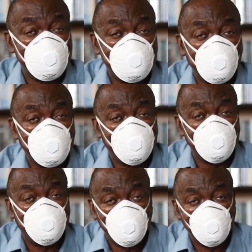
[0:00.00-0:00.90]
the side of the
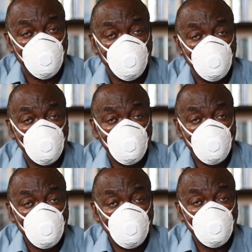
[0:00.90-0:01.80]
poor,
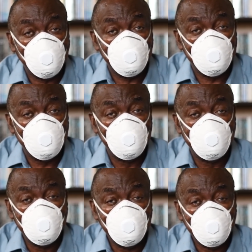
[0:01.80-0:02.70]
right?
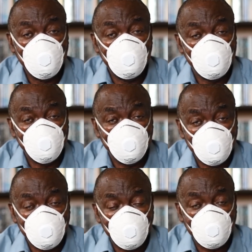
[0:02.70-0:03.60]
He
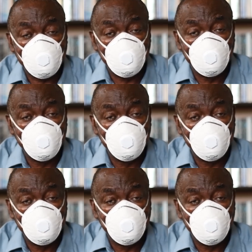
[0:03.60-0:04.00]
felt